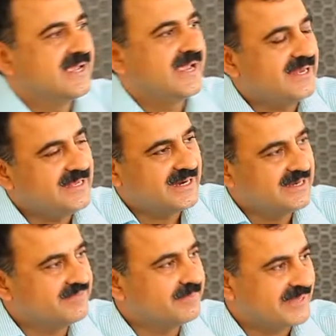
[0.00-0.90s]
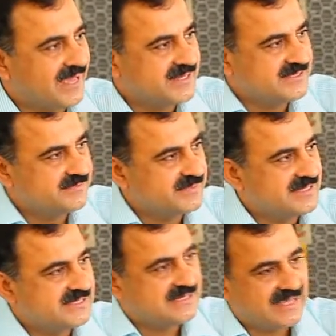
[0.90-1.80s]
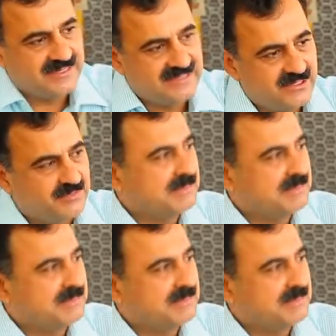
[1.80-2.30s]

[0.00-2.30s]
any kind of a mechanism is likely to be